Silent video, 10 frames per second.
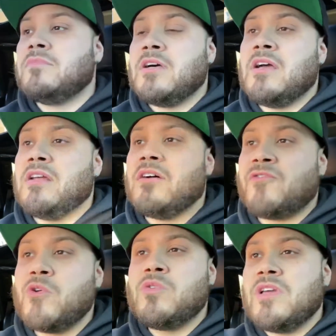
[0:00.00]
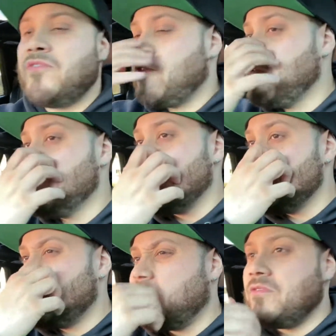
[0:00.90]
And a few
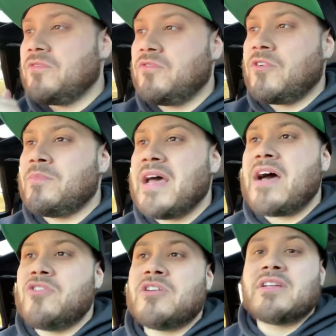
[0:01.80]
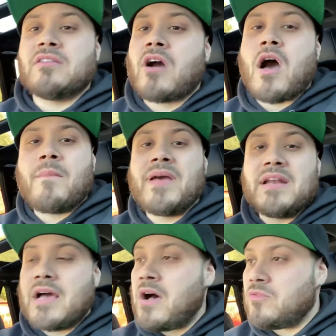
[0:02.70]
months from now, you can
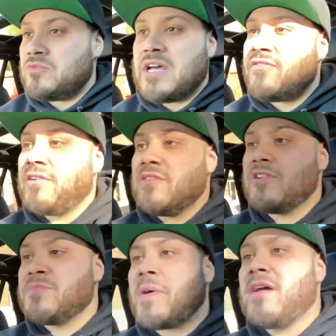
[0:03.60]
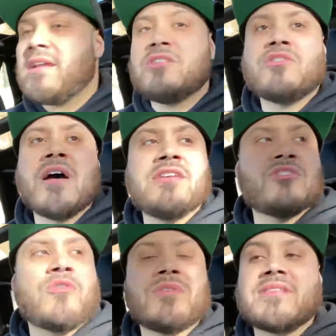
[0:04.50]
comment. I'll definitely respond and let you guys
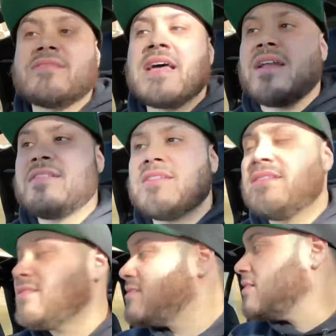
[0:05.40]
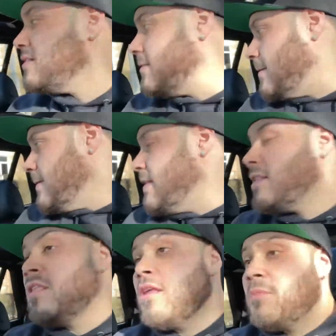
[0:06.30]
know what the status is.
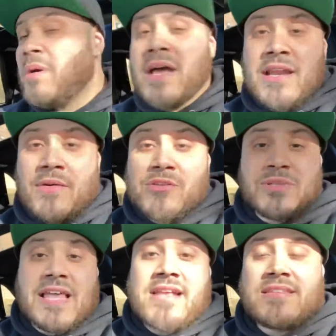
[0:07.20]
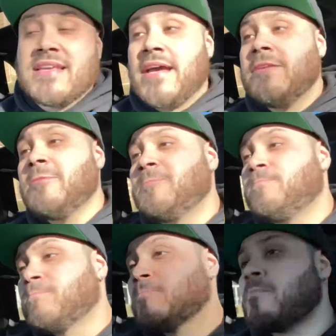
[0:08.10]
But anyways, with that said,
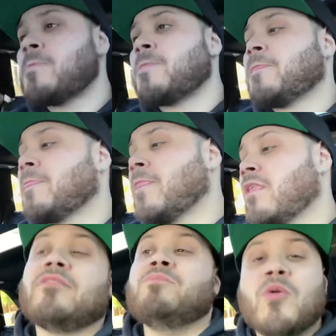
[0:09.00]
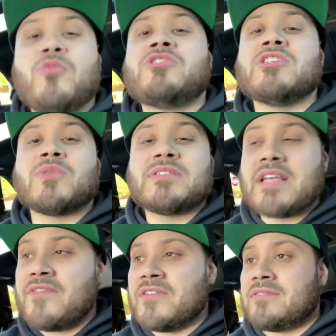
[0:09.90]
Boo
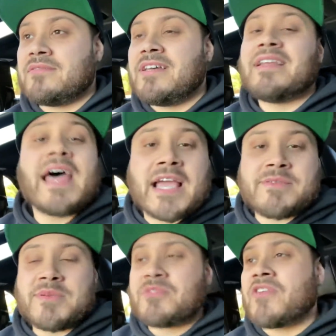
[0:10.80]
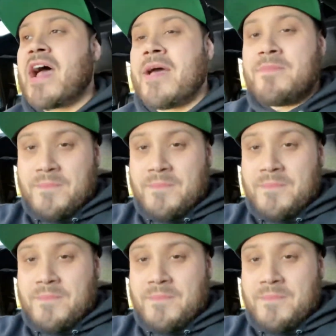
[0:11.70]
617, like and subscribe.